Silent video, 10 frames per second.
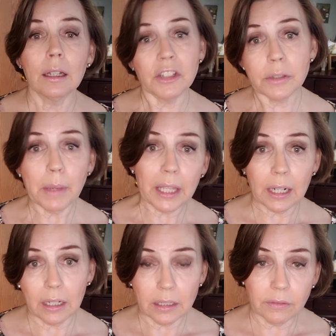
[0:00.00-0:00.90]
Just make it
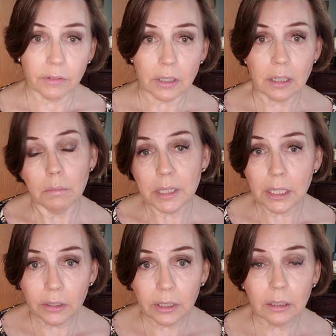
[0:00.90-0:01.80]
out of different
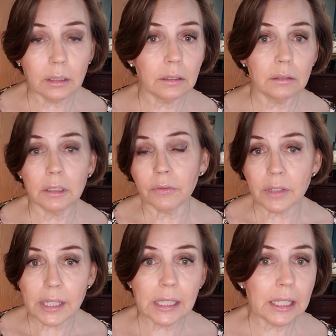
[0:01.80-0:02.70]
material,
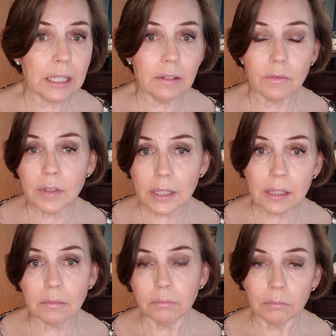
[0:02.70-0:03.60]
different
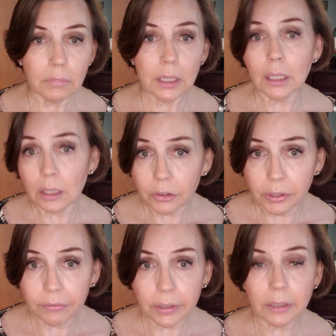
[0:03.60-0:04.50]
sleeves. It'll look
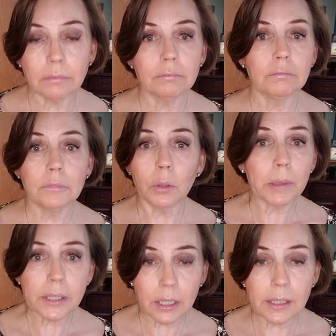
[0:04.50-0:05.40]
different.
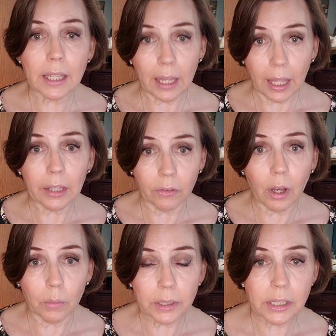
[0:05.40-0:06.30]
Nobody's going to say, hey, you
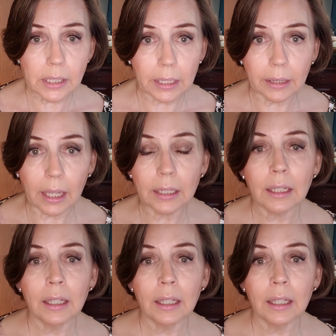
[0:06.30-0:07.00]
got one just like that.